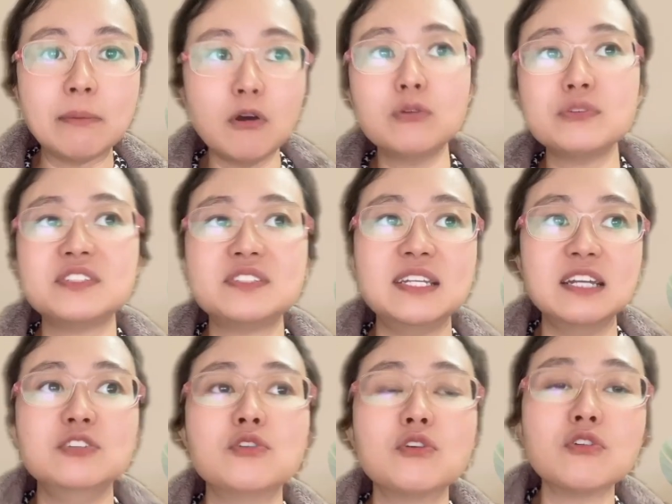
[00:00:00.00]
go to see
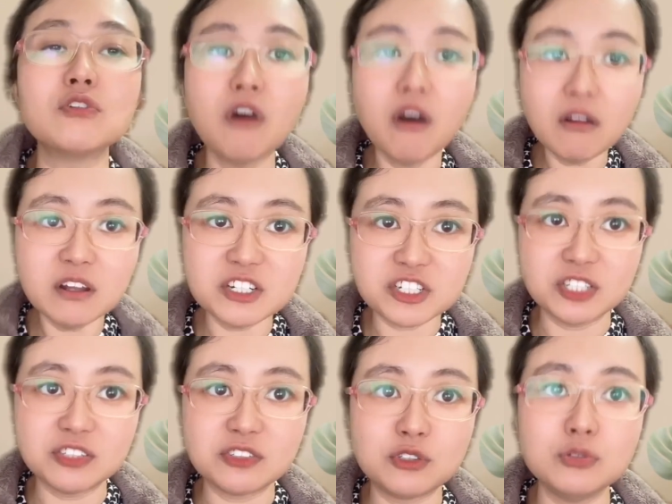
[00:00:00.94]
a
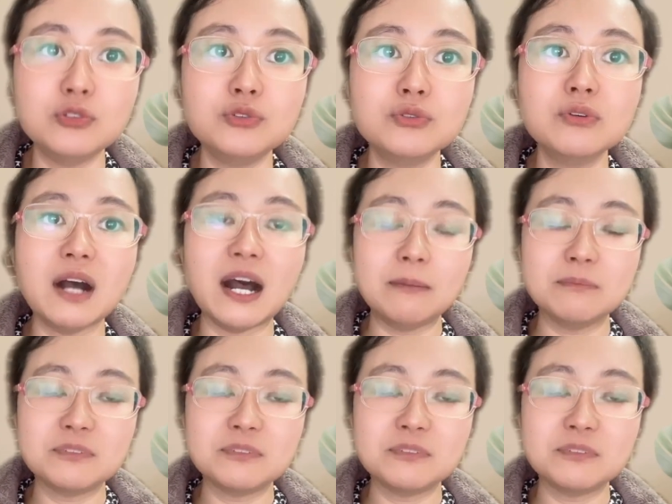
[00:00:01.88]
neurologist to do